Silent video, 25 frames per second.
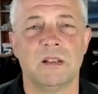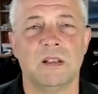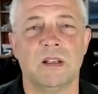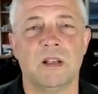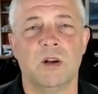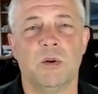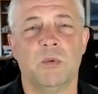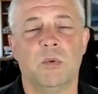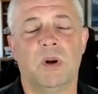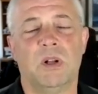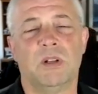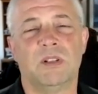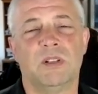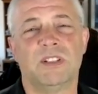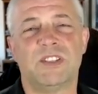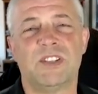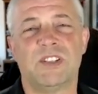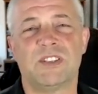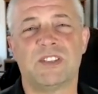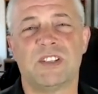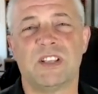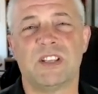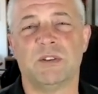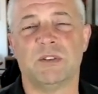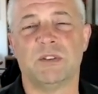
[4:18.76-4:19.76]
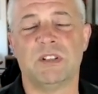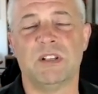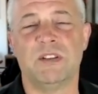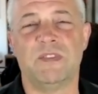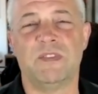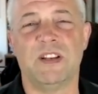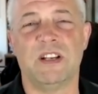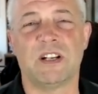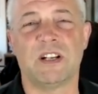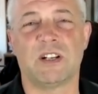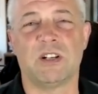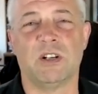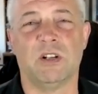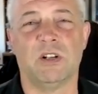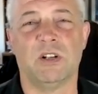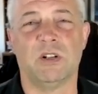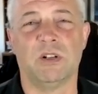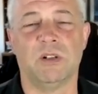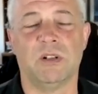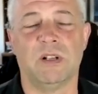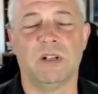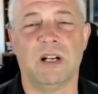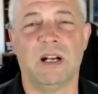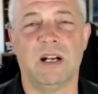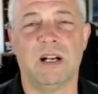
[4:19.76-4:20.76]
Well, this is the only
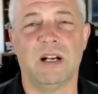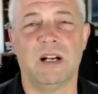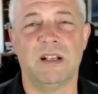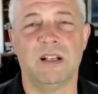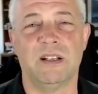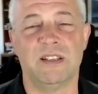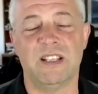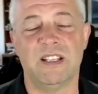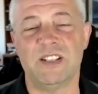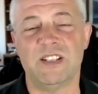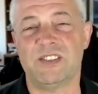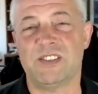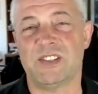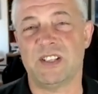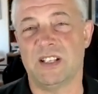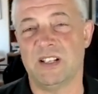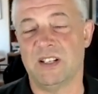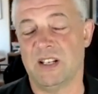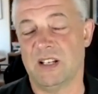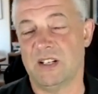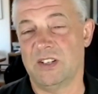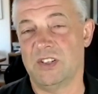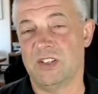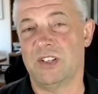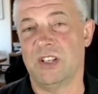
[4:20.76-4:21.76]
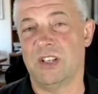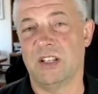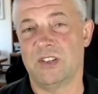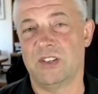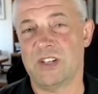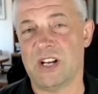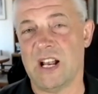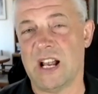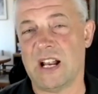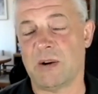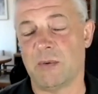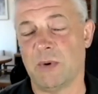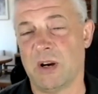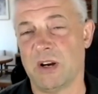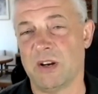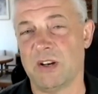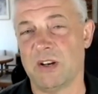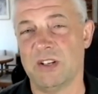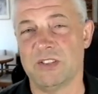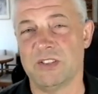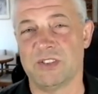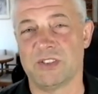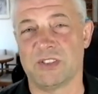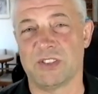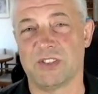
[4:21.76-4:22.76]
vehicle. This and Jaguar
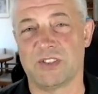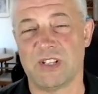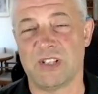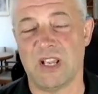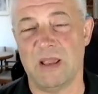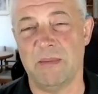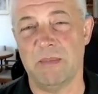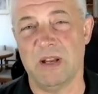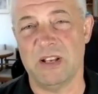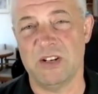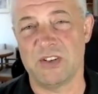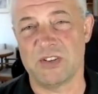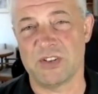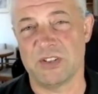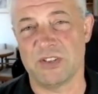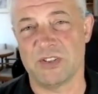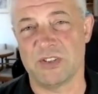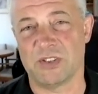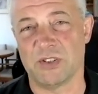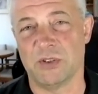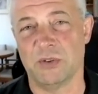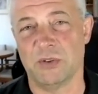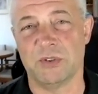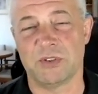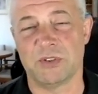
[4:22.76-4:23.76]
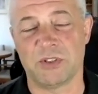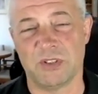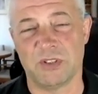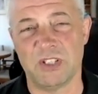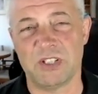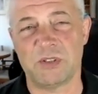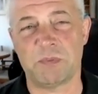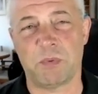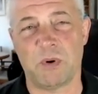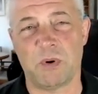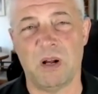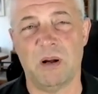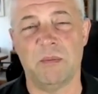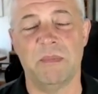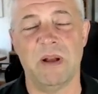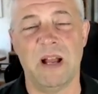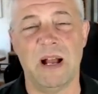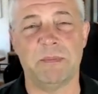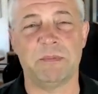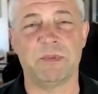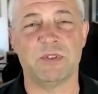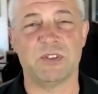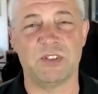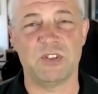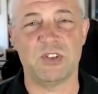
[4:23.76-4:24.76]
uses the same engine, so this problem
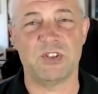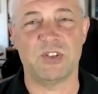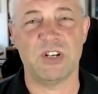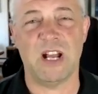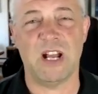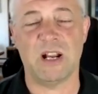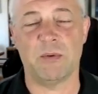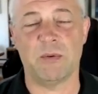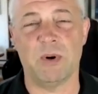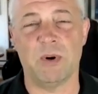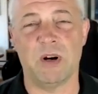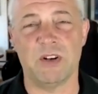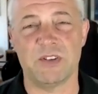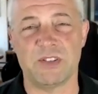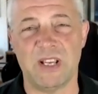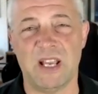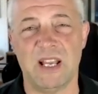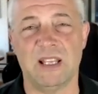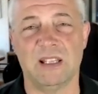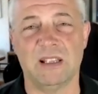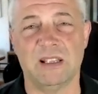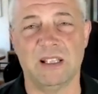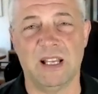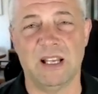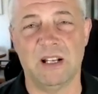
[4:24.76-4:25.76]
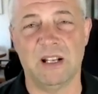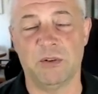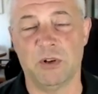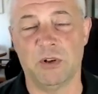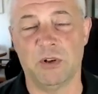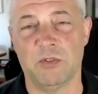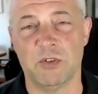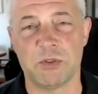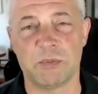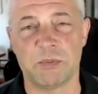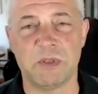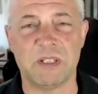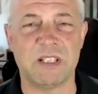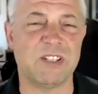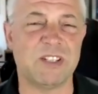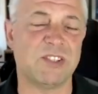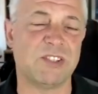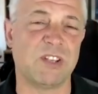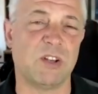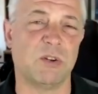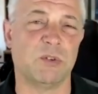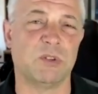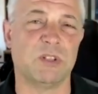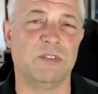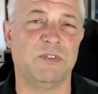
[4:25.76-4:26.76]
happens in Jaguars and Land Rovers. But this is
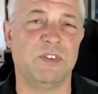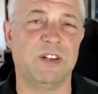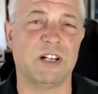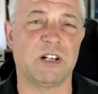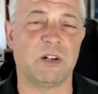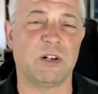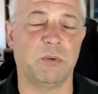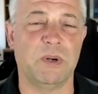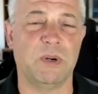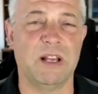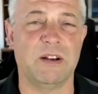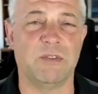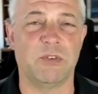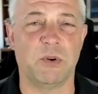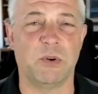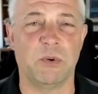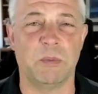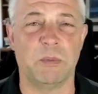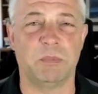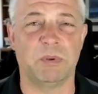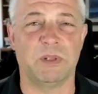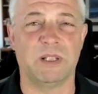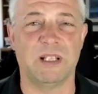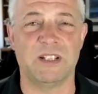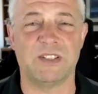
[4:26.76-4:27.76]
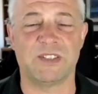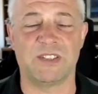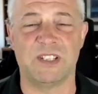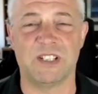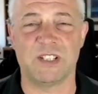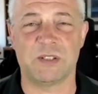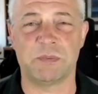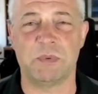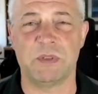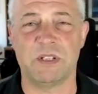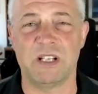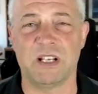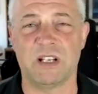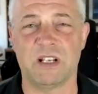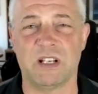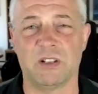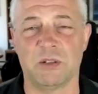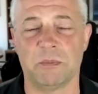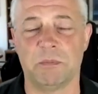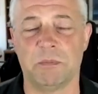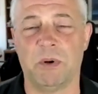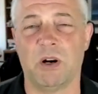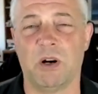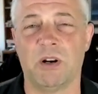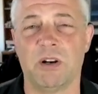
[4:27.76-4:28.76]
the only vehicle we ever replaced this particular
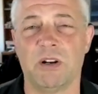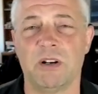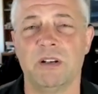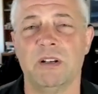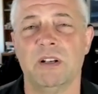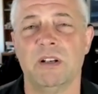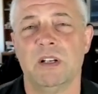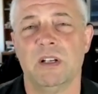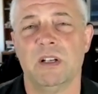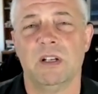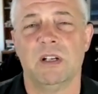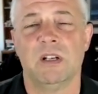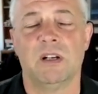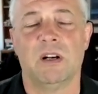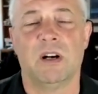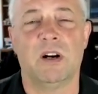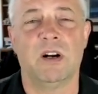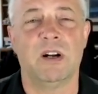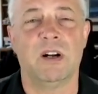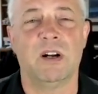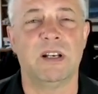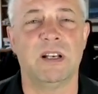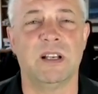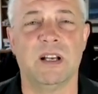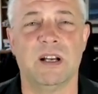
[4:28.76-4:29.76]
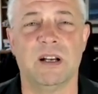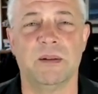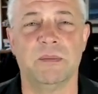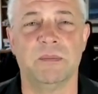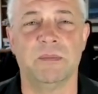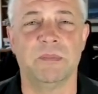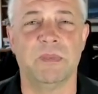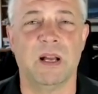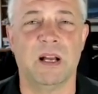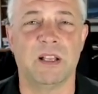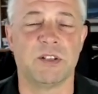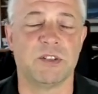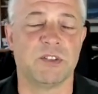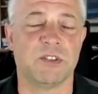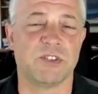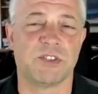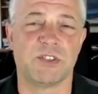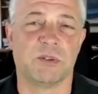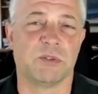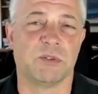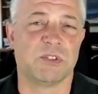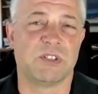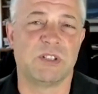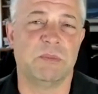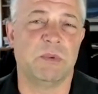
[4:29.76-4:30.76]
part on. Others
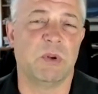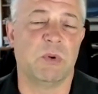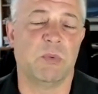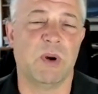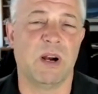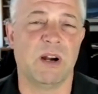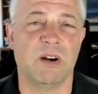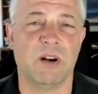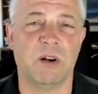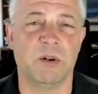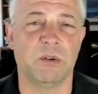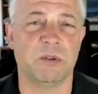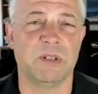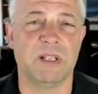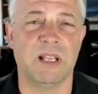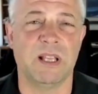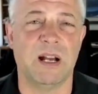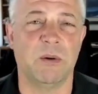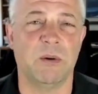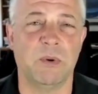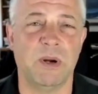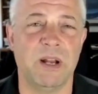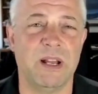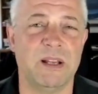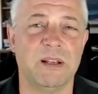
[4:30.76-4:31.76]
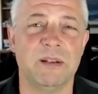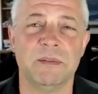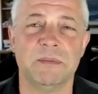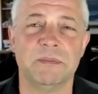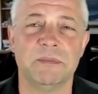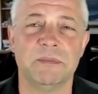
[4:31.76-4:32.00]
don't seem to wear out in that way.